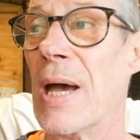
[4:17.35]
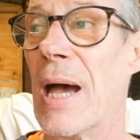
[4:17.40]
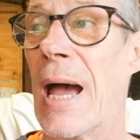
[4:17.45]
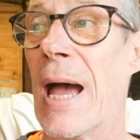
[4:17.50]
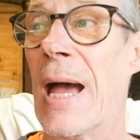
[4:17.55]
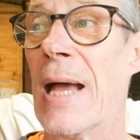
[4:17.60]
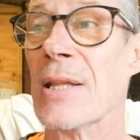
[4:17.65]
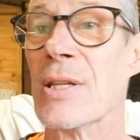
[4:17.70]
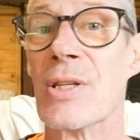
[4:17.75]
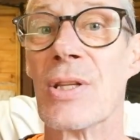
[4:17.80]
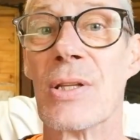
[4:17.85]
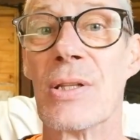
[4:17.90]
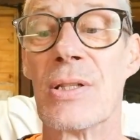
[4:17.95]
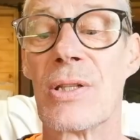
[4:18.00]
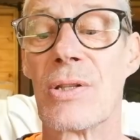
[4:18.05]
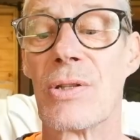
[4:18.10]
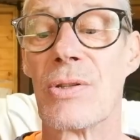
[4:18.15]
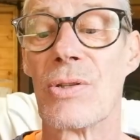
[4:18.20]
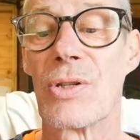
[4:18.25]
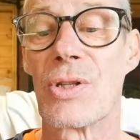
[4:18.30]
And
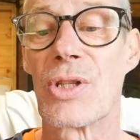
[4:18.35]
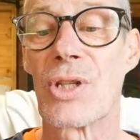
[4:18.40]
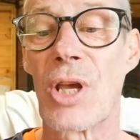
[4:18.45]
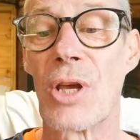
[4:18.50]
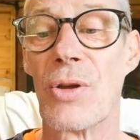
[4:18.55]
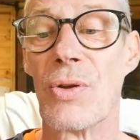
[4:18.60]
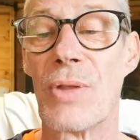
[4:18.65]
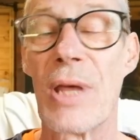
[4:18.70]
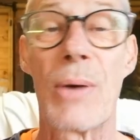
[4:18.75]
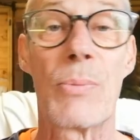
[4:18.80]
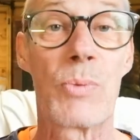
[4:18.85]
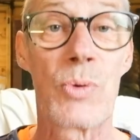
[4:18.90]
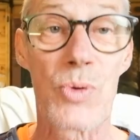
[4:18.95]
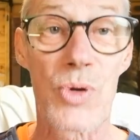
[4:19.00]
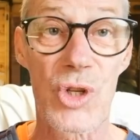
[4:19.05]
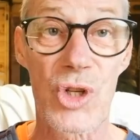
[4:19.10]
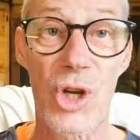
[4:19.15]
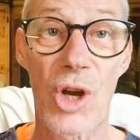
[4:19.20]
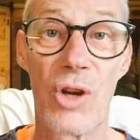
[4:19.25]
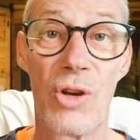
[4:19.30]
so that will
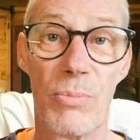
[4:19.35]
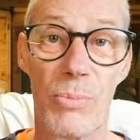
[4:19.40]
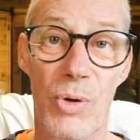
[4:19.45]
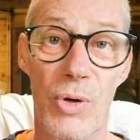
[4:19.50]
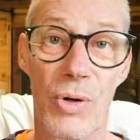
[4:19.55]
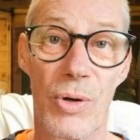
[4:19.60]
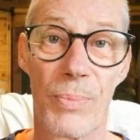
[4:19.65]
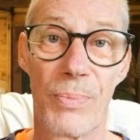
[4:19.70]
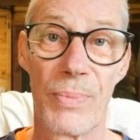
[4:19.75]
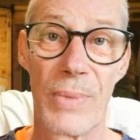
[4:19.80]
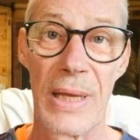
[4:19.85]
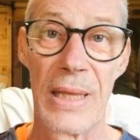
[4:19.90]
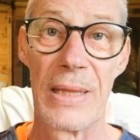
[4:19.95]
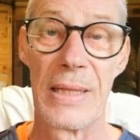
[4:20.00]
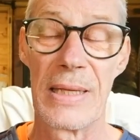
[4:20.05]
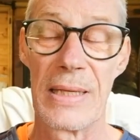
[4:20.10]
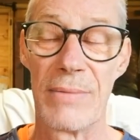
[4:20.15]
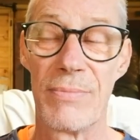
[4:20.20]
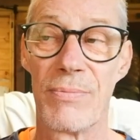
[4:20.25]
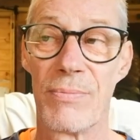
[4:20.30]
show more in
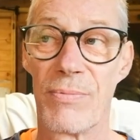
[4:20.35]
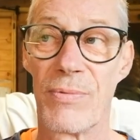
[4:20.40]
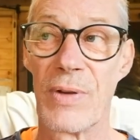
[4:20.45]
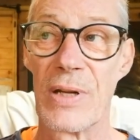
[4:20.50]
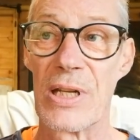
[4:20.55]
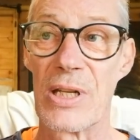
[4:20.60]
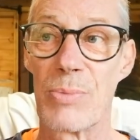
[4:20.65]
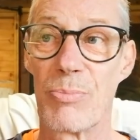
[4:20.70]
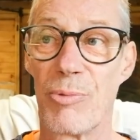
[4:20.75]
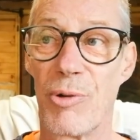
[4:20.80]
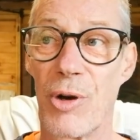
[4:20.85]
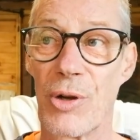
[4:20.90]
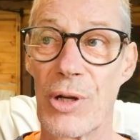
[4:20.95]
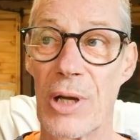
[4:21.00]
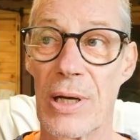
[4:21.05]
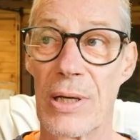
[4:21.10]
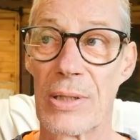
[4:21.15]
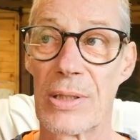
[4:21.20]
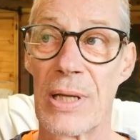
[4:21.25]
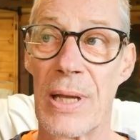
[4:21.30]
the finished product.